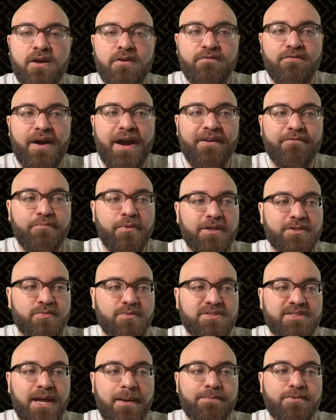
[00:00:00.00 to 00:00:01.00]
5-plus
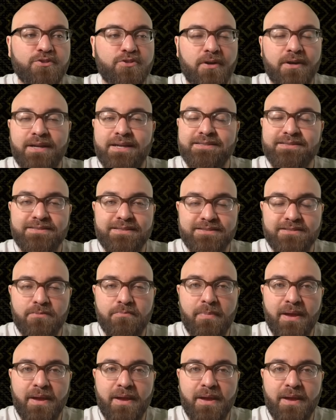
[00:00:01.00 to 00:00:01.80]
receptions on a consistent